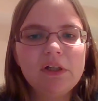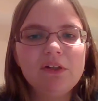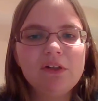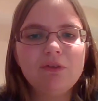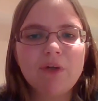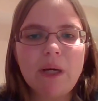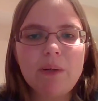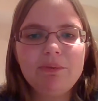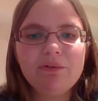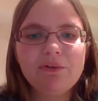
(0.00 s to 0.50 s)

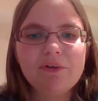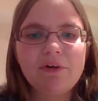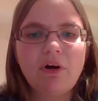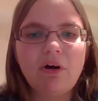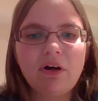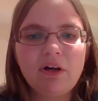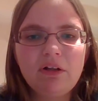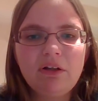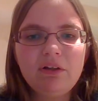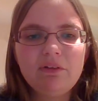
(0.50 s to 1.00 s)
So I was
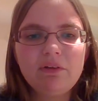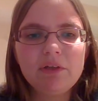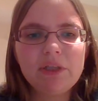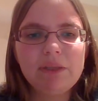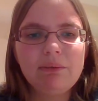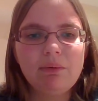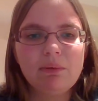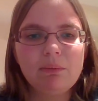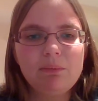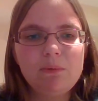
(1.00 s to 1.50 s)

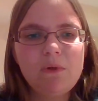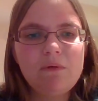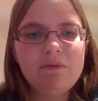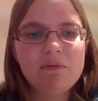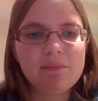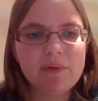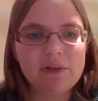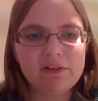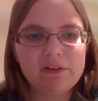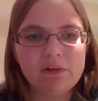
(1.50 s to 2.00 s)
constantly
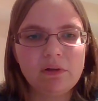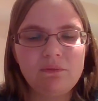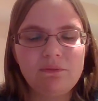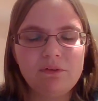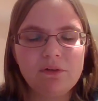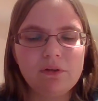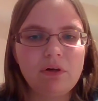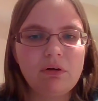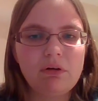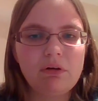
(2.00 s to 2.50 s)
removing myself
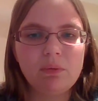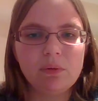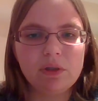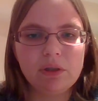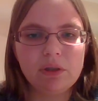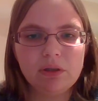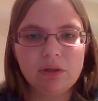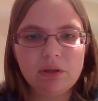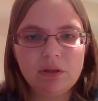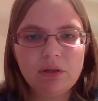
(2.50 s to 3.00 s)
to the
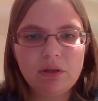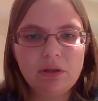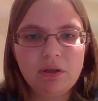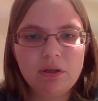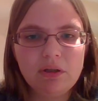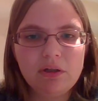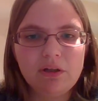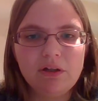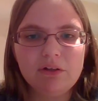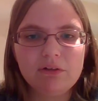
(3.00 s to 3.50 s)
hallway
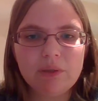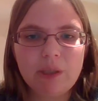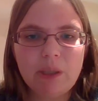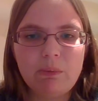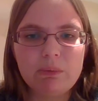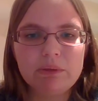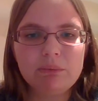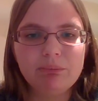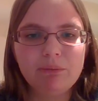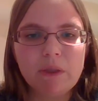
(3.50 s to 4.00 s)
so I
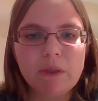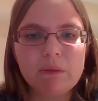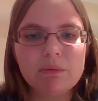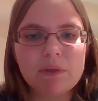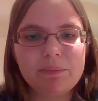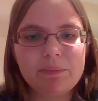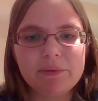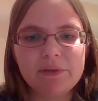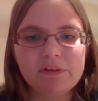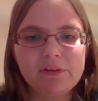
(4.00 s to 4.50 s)
wouldn't blow
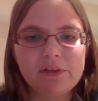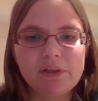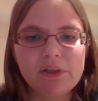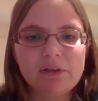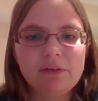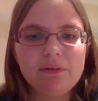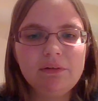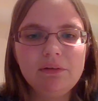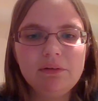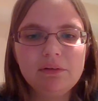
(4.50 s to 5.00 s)
up at this
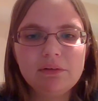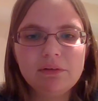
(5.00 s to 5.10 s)
kid.